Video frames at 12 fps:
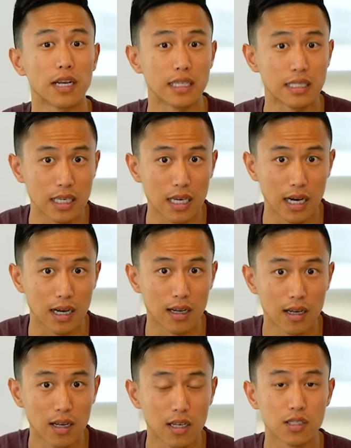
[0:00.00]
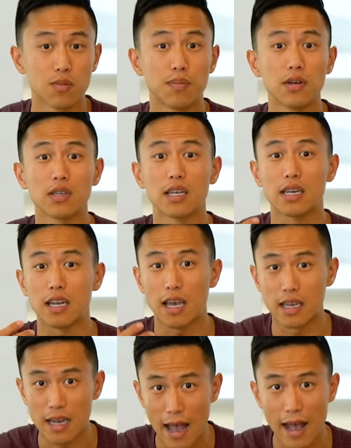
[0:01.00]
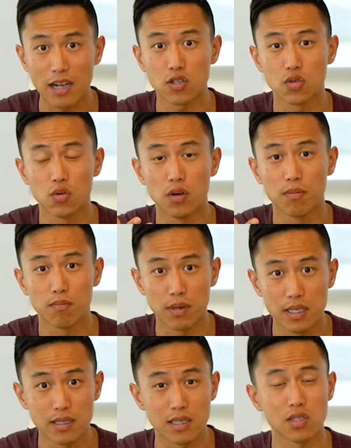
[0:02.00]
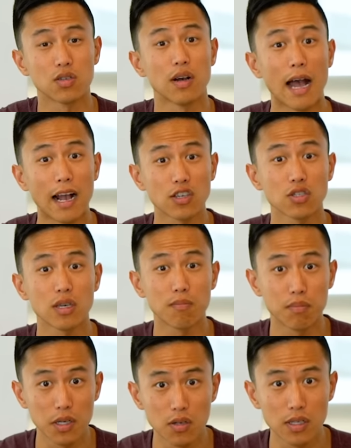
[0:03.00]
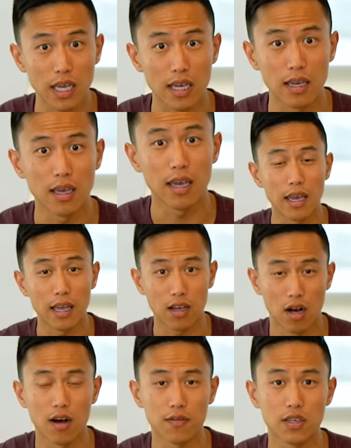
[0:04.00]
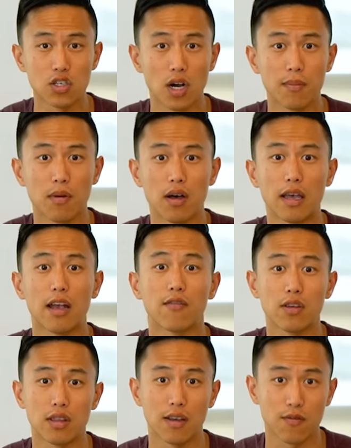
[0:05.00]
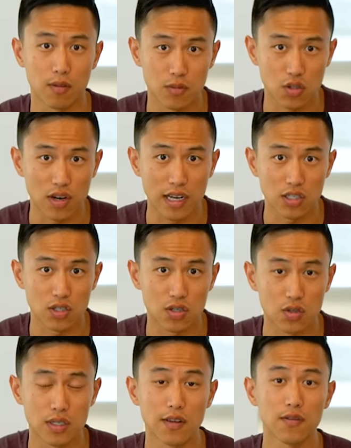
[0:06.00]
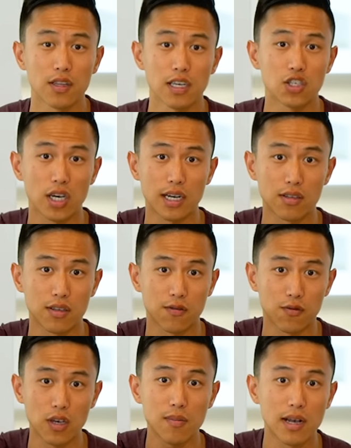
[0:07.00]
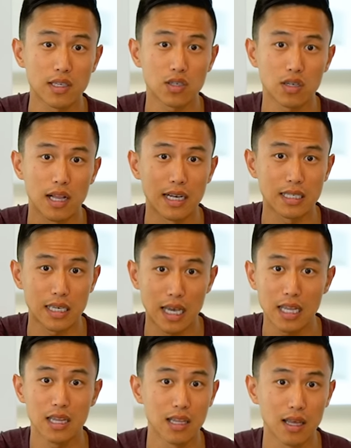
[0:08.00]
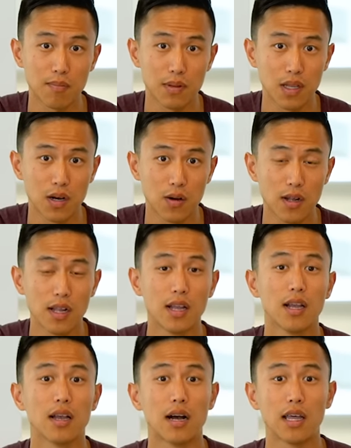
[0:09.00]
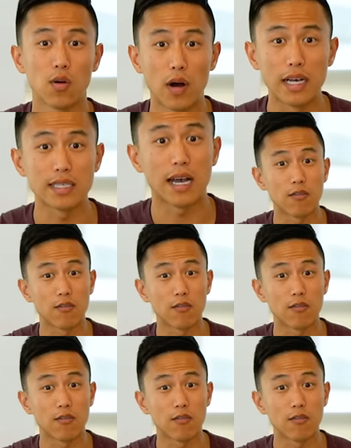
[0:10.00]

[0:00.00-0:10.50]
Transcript: idea to building an actual business, to actually building a coffee shop, everything from scratch. So definitely check out the free masterclass in the link below. Otherwise, I